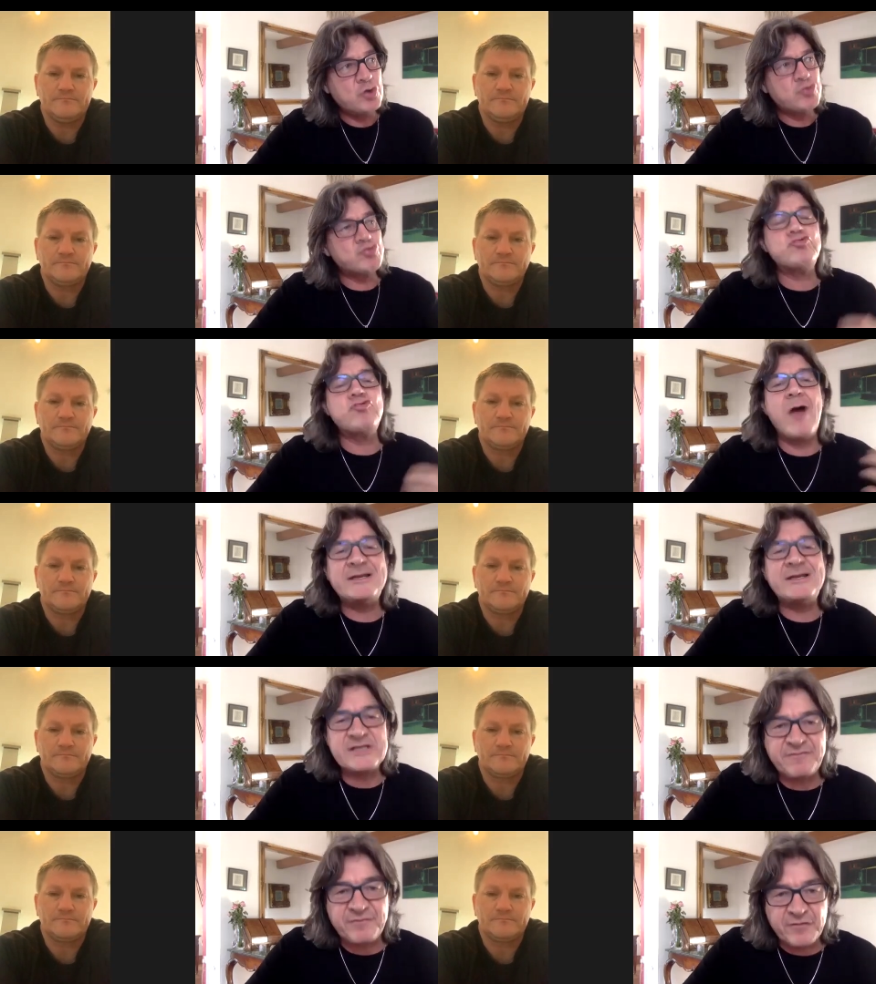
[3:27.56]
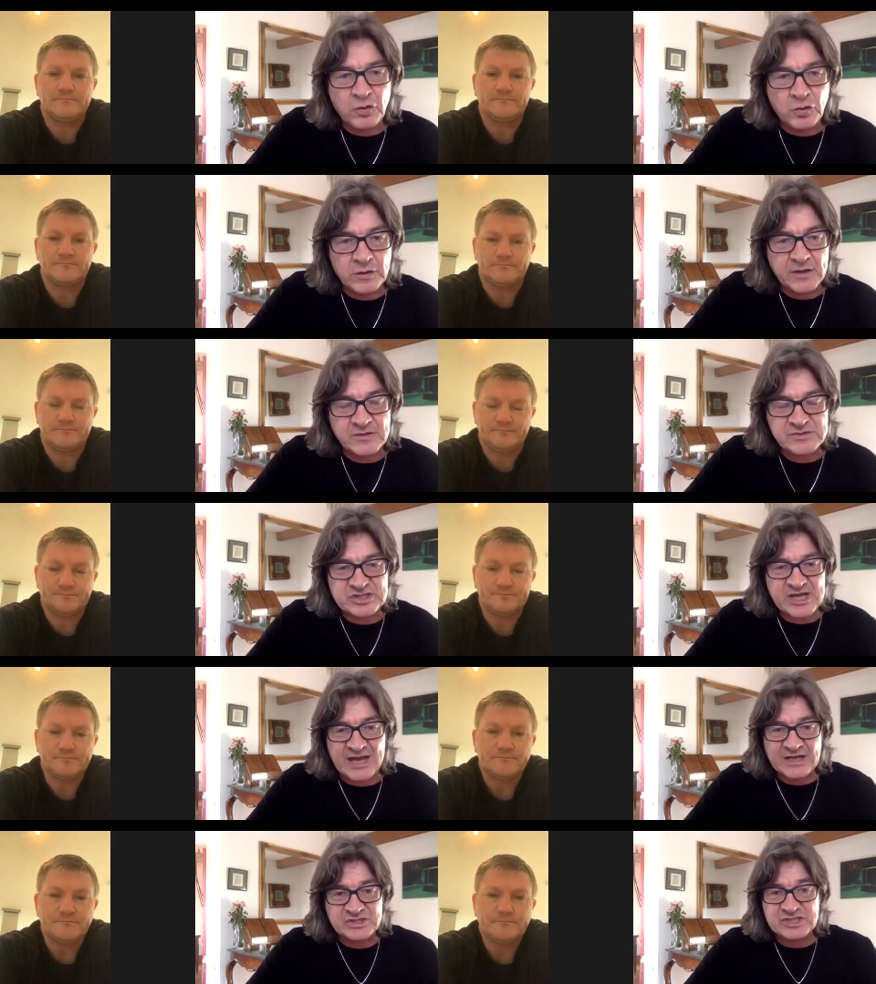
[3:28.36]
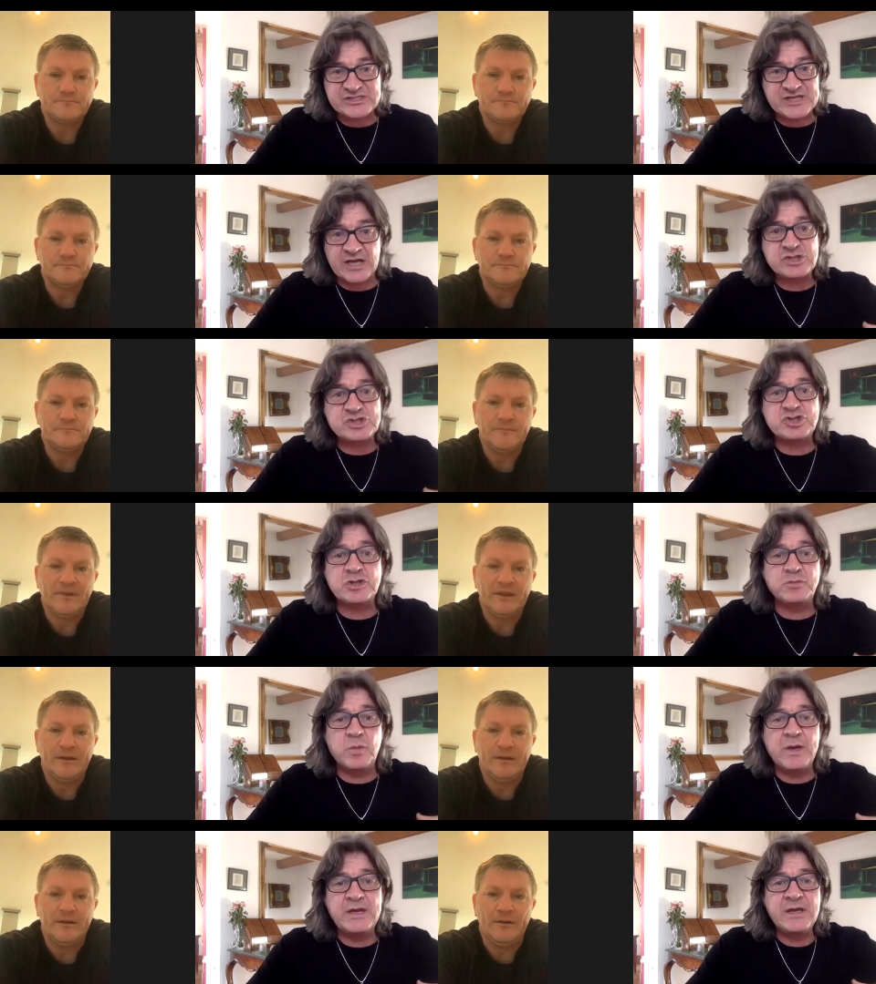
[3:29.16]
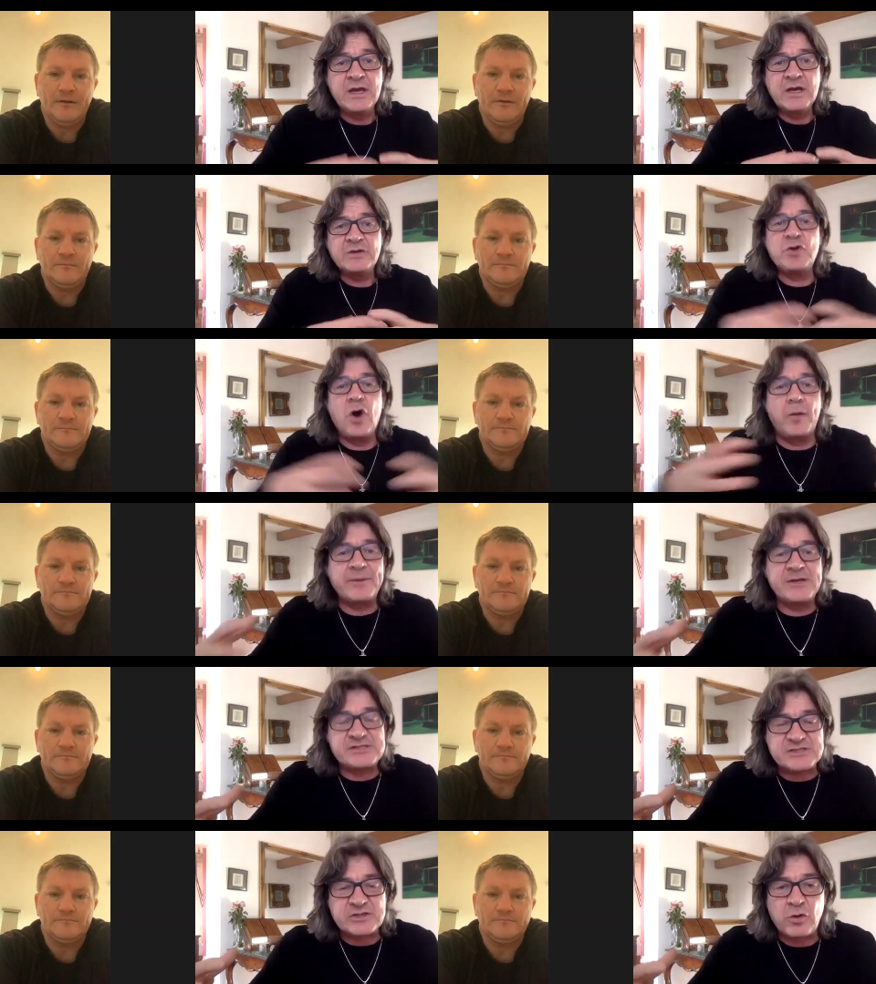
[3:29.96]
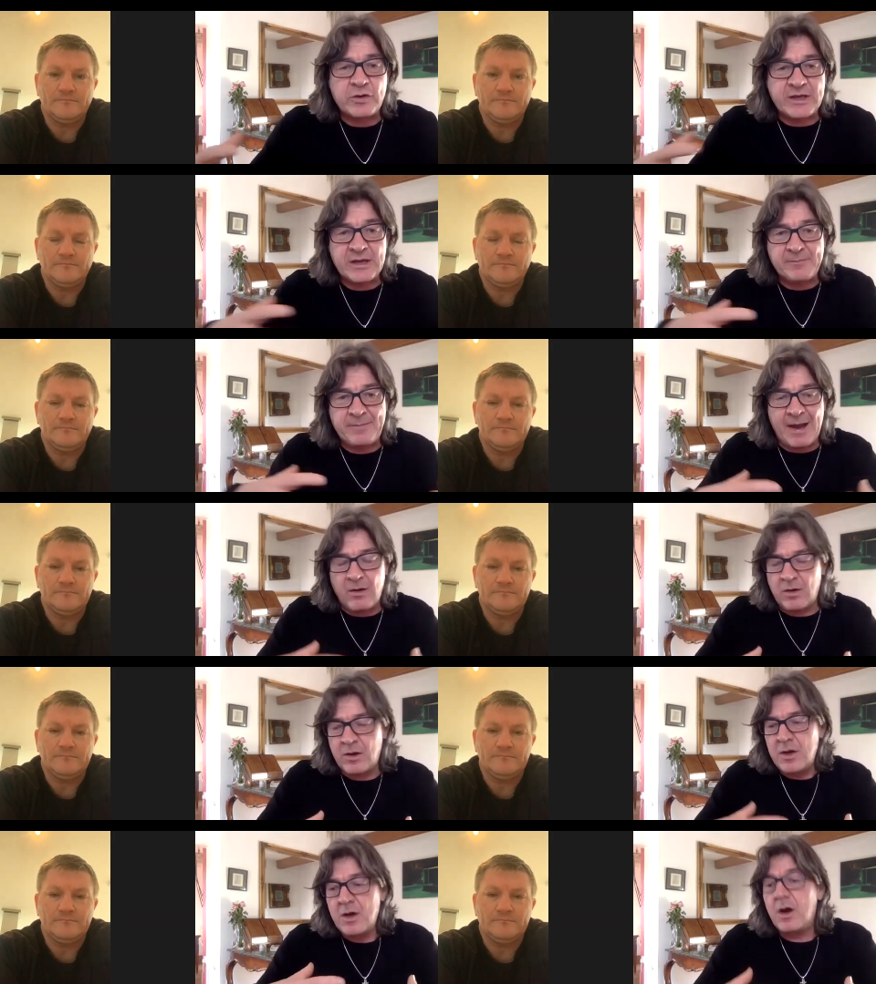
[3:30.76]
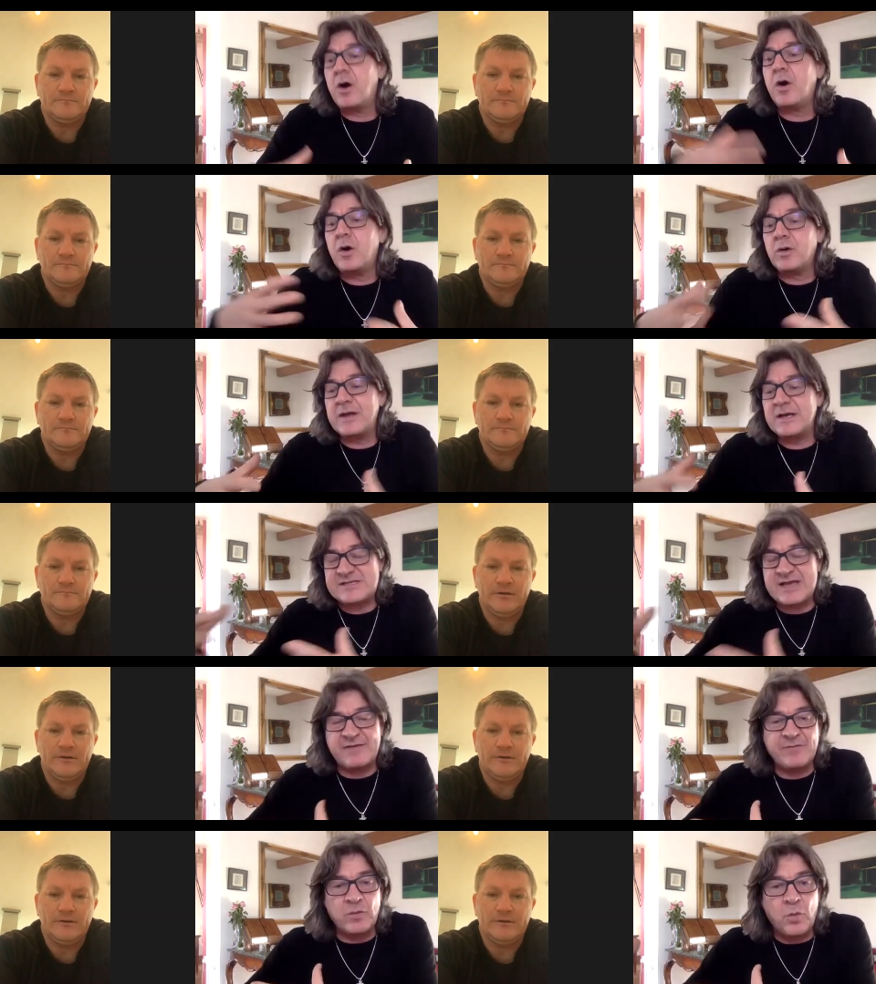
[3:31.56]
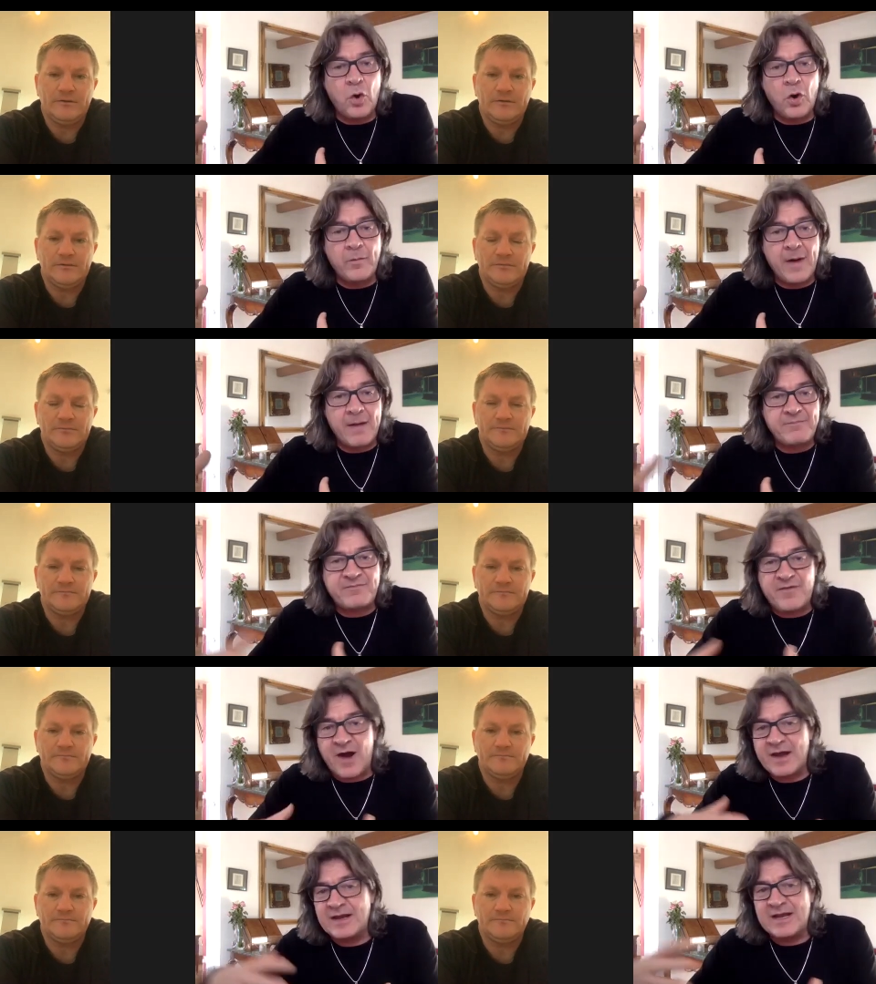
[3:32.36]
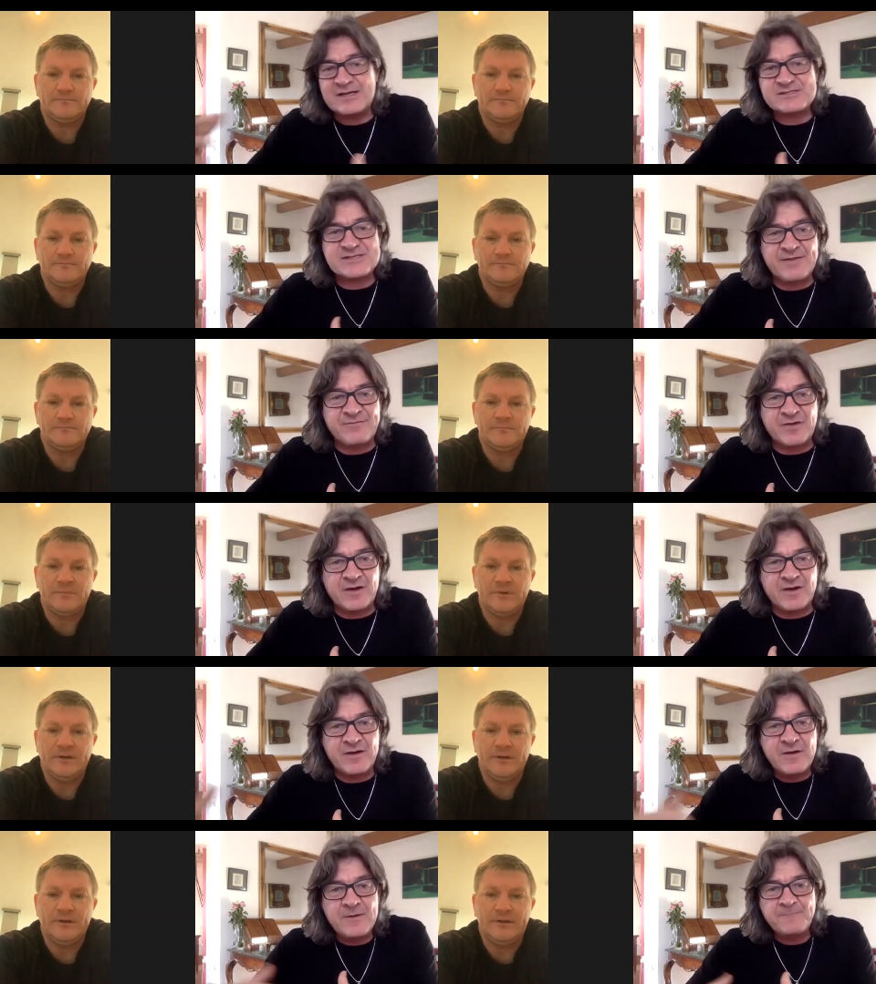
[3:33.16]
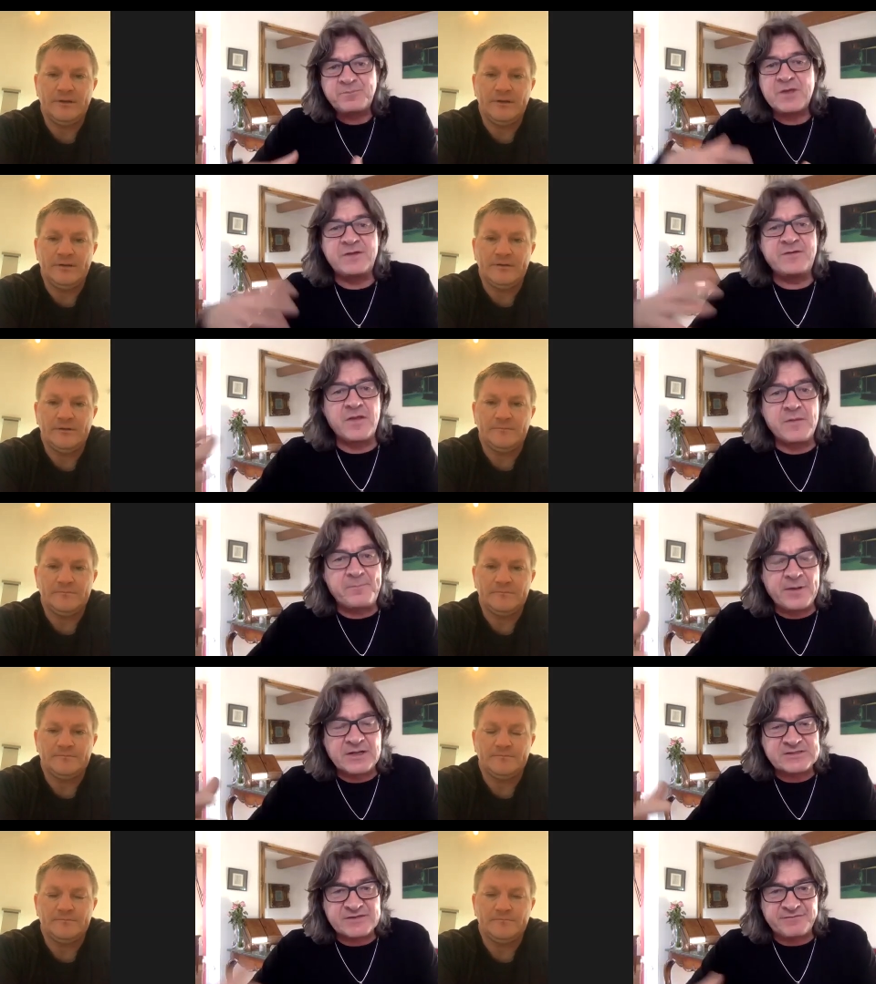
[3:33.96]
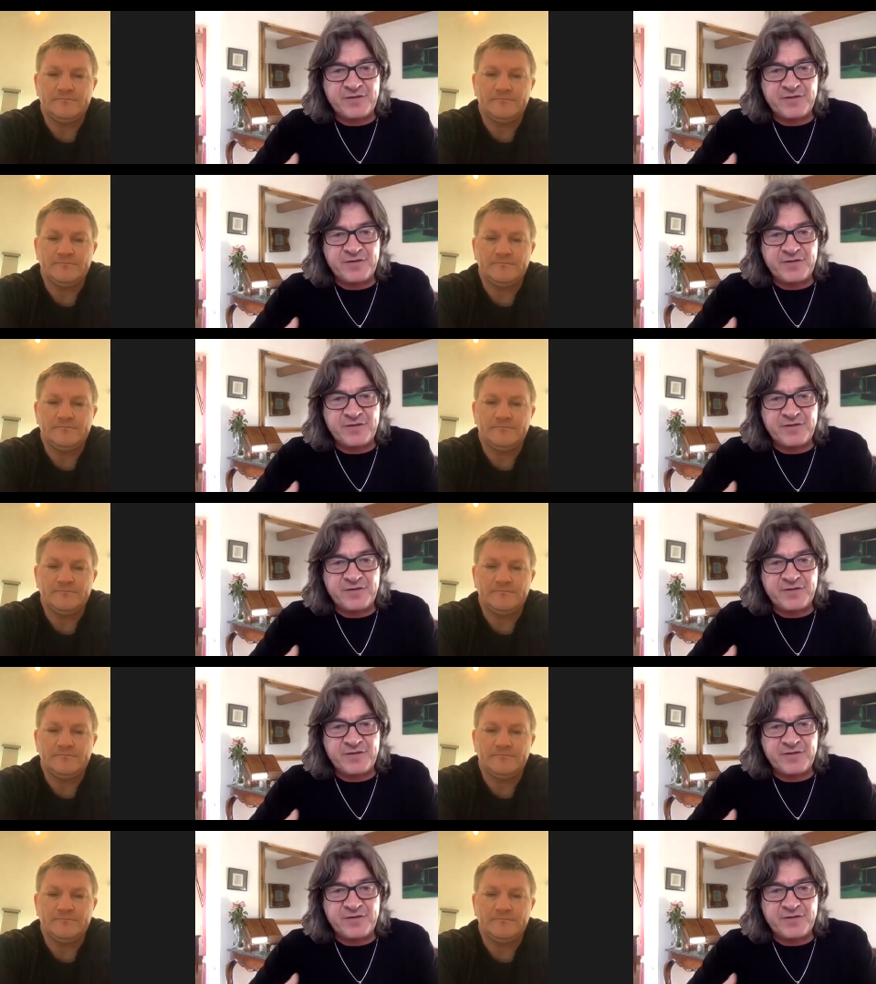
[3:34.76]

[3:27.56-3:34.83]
Speaker 1: ready for all those challenges? And should we not be talking about, oh, let's have a warm up fight, let's have a, another building